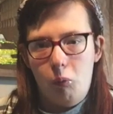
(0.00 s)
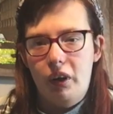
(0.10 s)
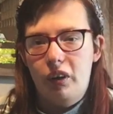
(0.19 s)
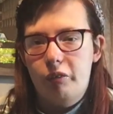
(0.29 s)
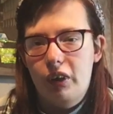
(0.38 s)

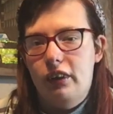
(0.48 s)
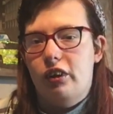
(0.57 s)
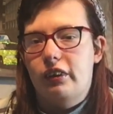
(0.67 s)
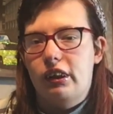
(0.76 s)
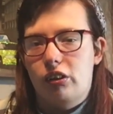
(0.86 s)
with the
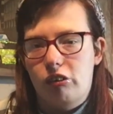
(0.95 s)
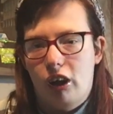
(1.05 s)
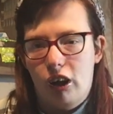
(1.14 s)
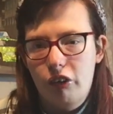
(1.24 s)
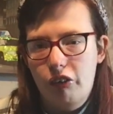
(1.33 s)

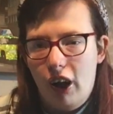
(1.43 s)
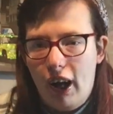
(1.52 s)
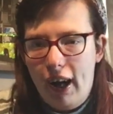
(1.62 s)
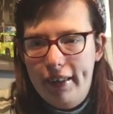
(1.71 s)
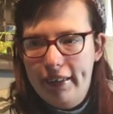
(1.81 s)
crisscross,
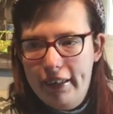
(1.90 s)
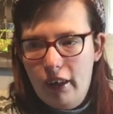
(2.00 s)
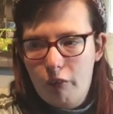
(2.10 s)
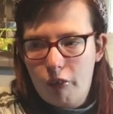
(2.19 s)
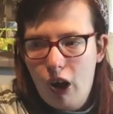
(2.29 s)
and then
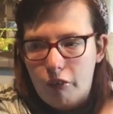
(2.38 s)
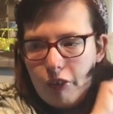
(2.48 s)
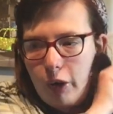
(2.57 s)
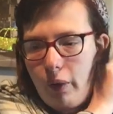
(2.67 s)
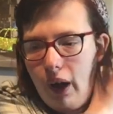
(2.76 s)
I've got a
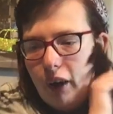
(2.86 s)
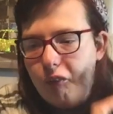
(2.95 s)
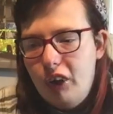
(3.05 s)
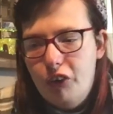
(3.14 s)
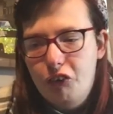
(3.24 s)
few
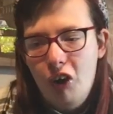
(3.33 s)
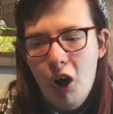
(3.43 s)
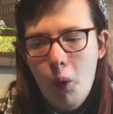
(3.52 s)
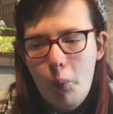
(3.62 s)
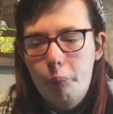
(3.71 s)
others,
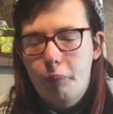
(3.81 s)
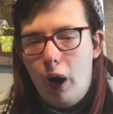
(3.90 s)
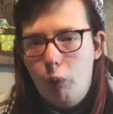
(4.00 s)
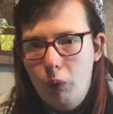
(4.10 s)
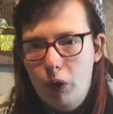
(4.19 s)
but
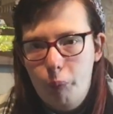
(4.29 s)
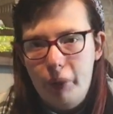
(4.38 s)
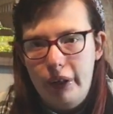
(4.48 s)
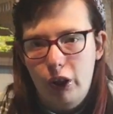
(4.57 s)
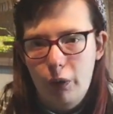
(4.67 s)
I will
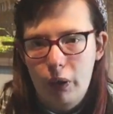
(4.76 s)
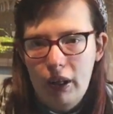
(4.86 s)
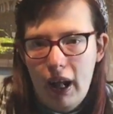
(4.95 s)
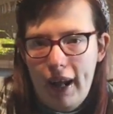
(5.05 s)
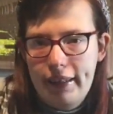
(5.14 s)
be
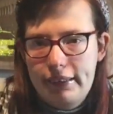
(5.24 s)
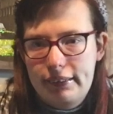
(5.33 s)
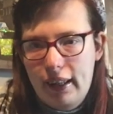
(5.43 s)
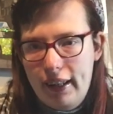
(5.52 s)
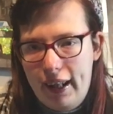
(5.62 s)
doing a
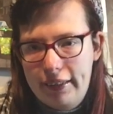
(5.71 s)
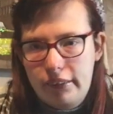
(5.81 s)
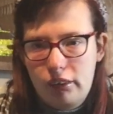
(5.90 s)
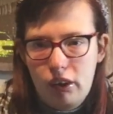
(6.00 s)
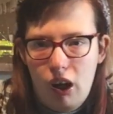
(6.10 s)

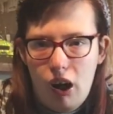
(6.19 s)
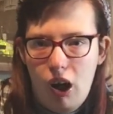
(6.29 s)
Select